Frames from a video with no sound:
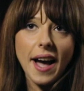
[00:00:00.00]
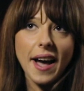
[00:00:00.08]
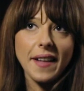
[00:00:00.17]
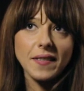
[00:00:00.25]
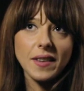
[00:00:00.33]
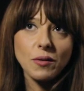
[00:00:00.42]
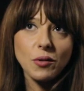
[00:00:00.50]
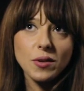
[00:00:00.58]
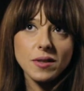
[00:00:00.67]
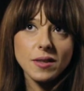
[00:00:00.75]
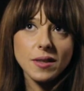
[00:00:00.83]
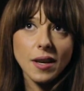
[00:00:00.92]
and it
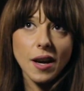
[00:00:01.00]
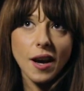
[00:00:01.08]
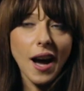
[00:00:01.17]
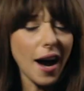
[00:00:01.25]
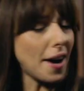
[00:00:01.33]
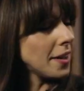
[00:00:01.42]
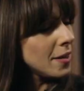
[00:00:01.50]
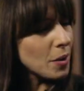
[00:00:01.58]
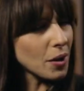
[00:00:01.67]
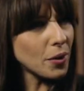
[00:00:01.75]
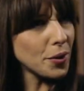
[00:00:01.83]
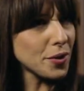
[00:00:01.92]
was hard
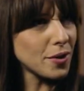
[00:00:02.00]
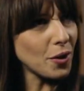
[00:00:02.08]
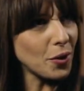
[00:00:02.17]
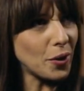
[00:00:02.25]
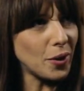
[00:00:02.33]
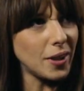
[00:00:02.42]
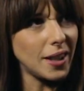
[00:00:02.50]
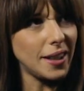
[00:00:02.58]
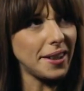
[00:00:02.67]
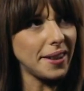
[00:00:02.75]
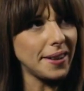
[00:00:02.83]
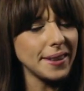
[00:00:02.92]
because, you
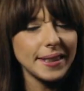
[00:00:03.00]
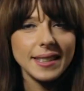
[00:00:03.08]
know,